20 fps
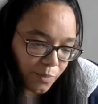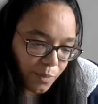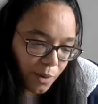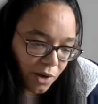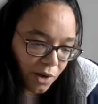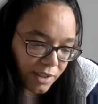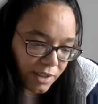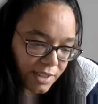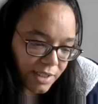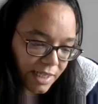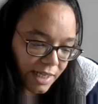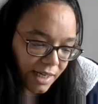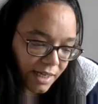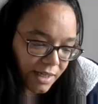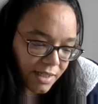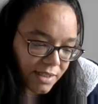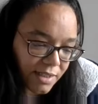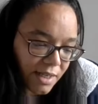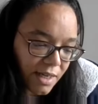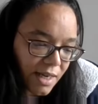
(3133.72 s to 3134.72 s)

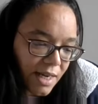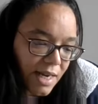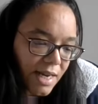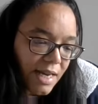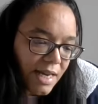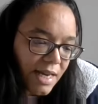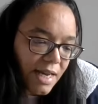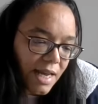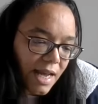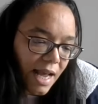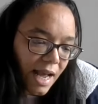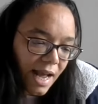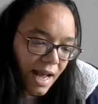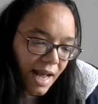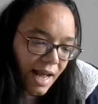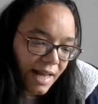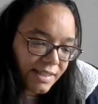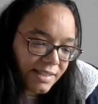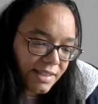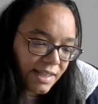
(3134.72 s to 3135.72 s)
politics.
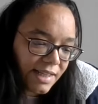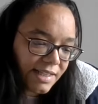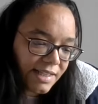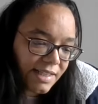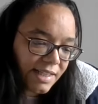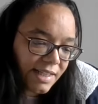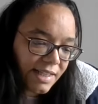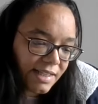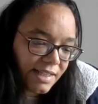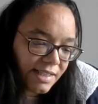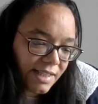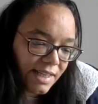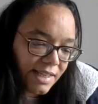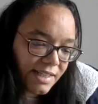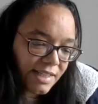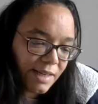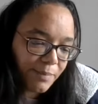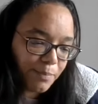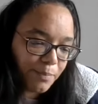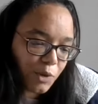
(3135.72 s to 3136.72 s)
Is
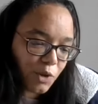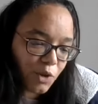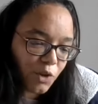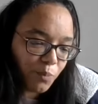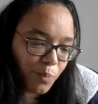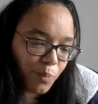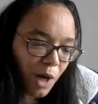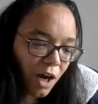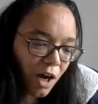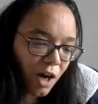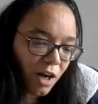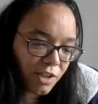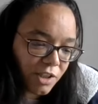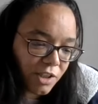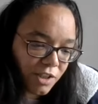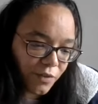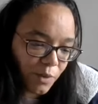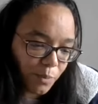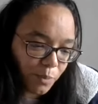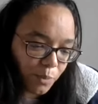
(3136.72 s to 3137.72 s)
it sort of
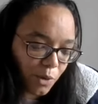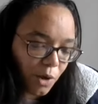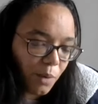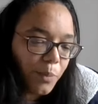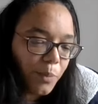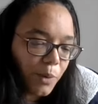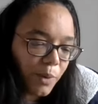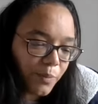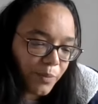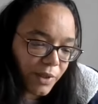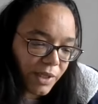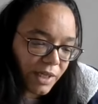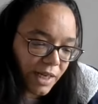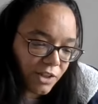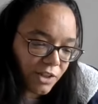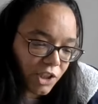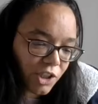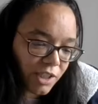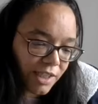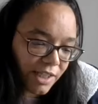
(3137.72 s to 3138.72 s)
part of the problem that
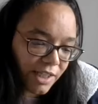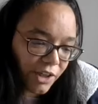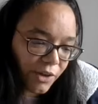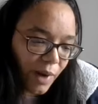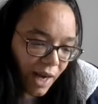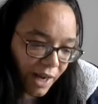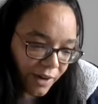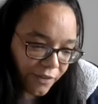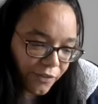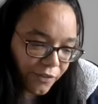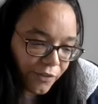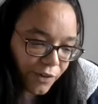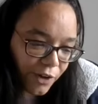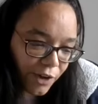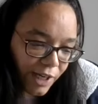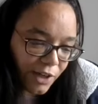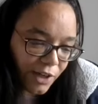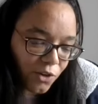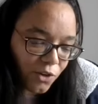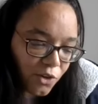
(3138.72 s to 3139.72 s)
actually you have
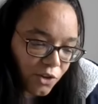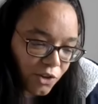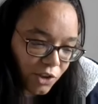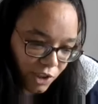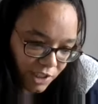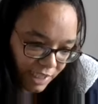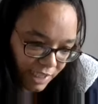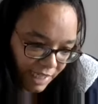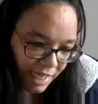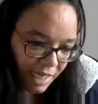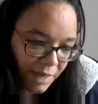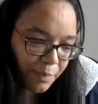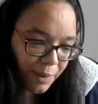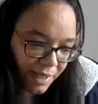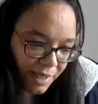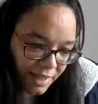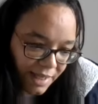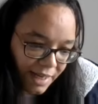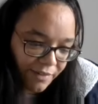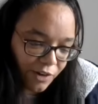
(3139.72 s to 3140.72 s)
to, in order to keep
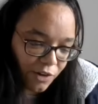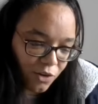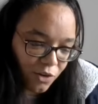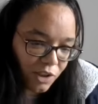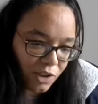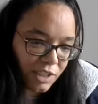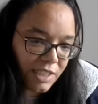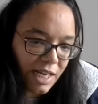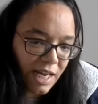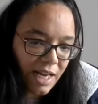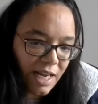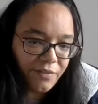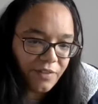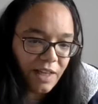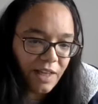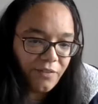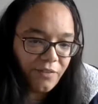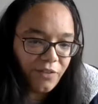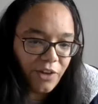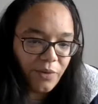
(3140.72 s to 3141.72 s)
it there, in order to have
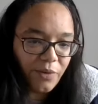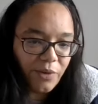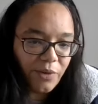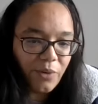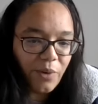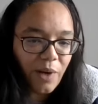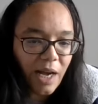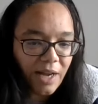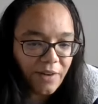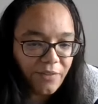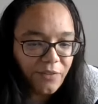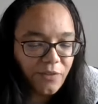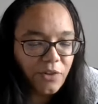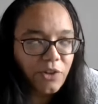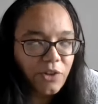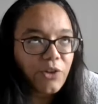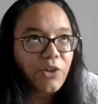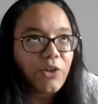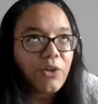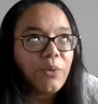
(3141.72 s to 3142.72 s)
that view, you have
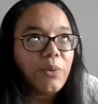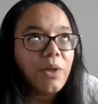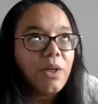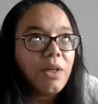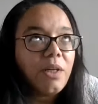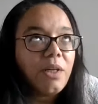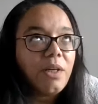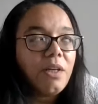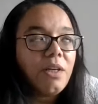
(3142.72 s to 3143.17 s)
to